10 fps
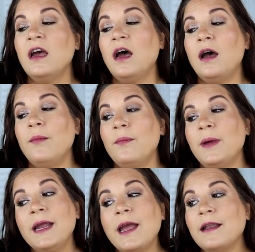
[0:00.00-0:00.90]

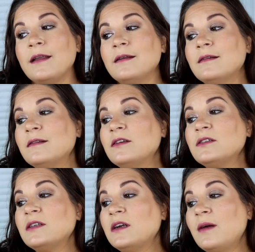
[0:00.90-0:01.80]
But again,
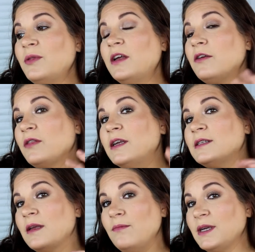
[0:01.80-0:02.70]
there's a couple other
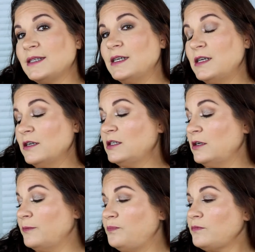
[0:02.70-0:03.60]
things mixed in here too.